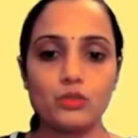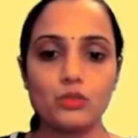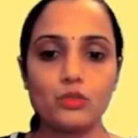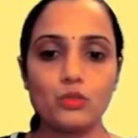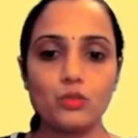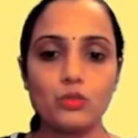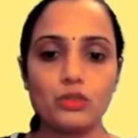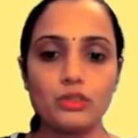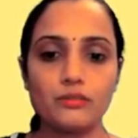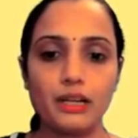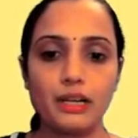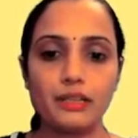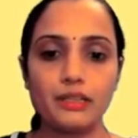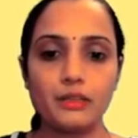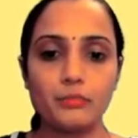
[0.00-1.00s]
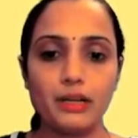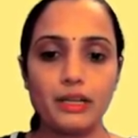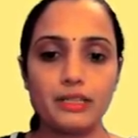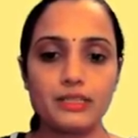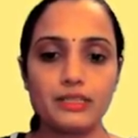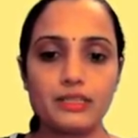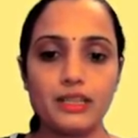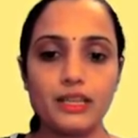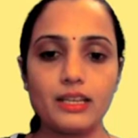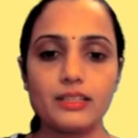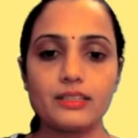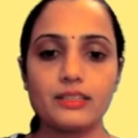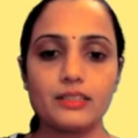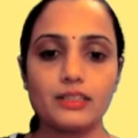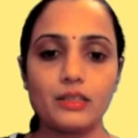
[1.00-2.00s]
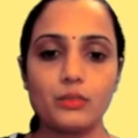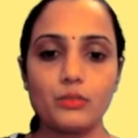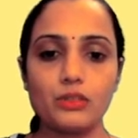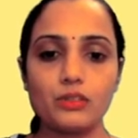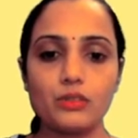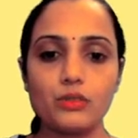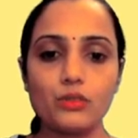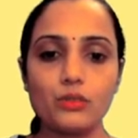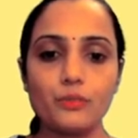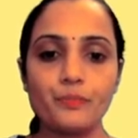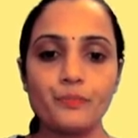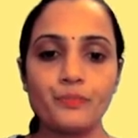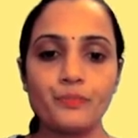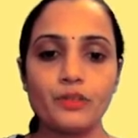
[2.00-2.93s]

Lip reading: 2 divided by 6 is equal to